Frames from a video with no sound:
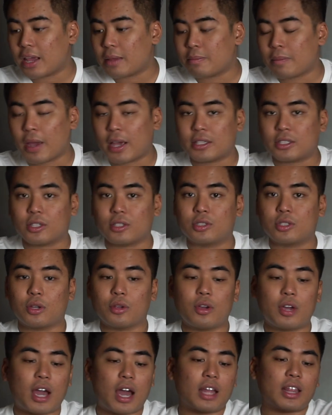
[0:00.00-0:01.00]
pesos. So
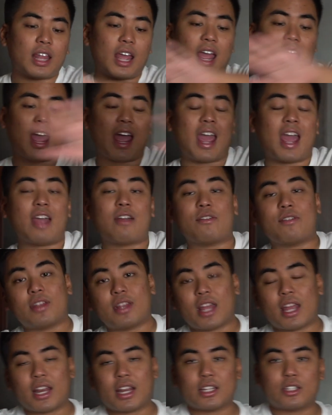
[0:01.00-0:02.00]
you got
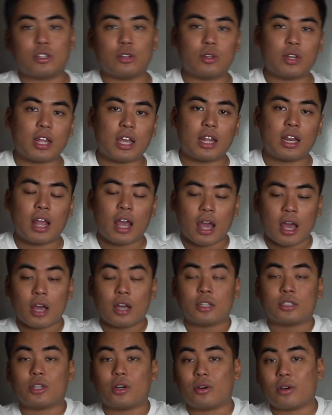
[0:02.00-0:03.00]
everything that you need.
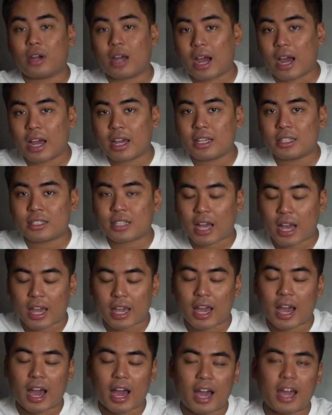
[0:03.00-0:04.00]
So guys,
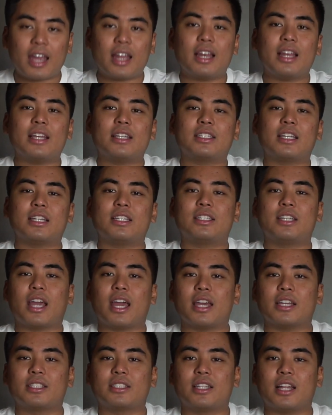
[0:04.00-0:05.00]
I highly
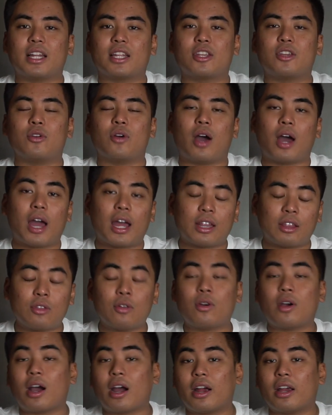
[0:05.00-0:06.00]
suggest that you add
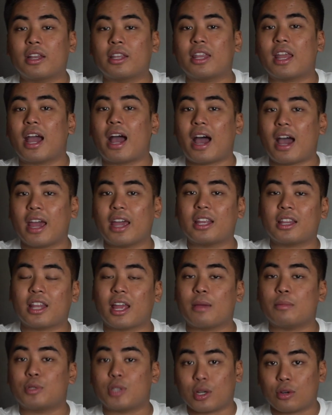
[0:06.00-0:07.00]
to cart the
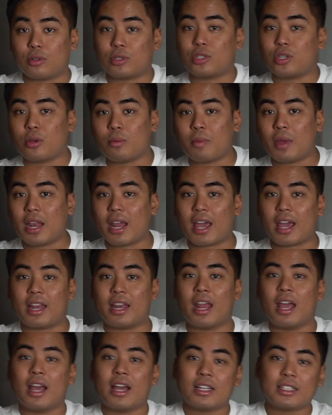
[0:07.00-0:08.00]
items sa gusto nyo
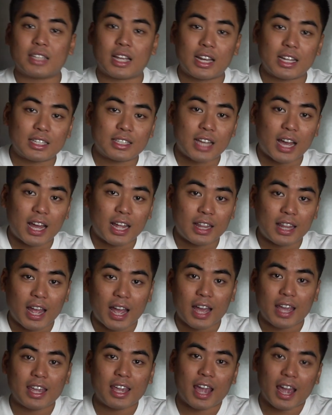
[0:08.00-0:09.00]
bilhin sa
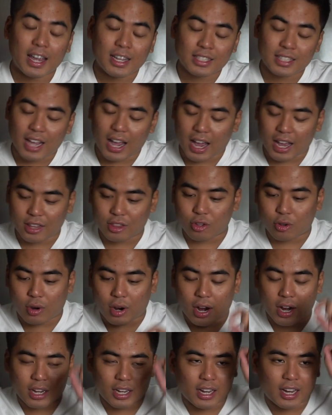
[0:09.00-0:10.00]
Lazada. Yes, add to
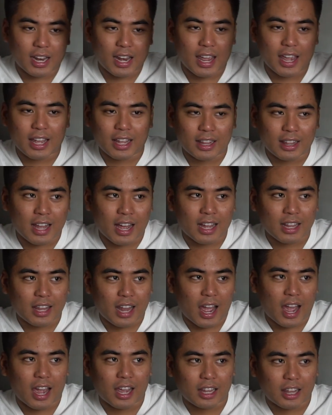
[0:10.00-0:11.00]
cart. Click that
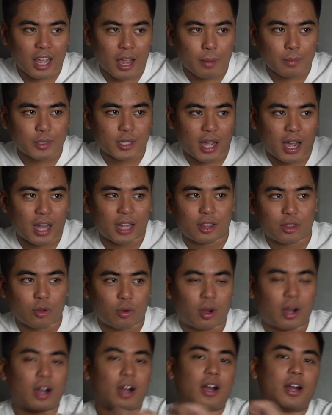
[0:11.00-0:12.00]
items, add to
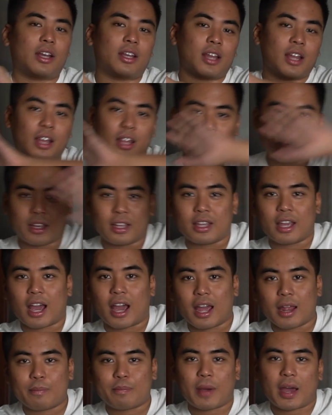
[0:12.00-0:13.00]
cart.
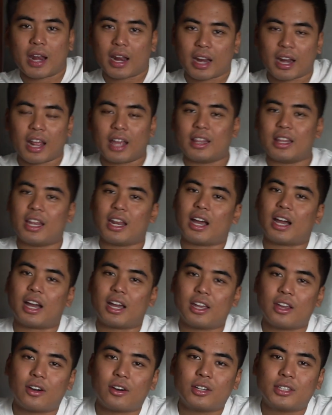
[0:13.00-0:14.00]
Yan, para ready na
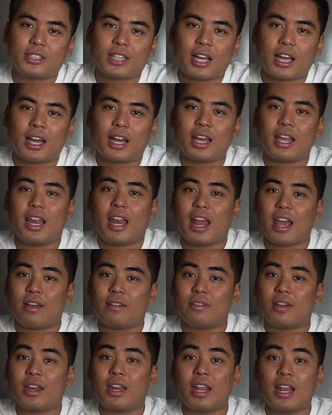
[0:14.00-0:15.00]
kayo sa
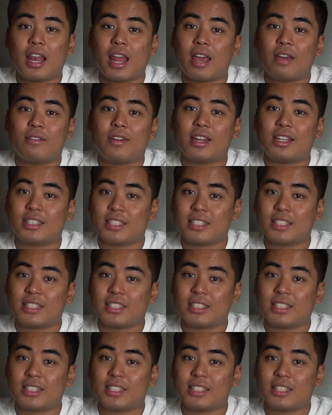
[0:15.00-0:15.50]
11.11